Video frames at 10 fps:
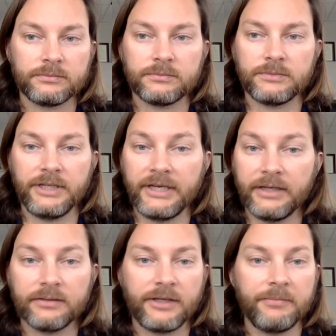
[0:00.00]
And
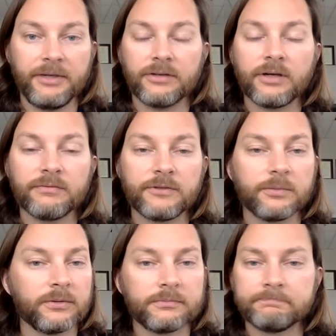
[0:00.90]
again, can be
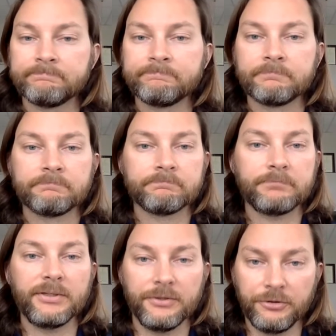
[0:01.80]
uncomfortable, but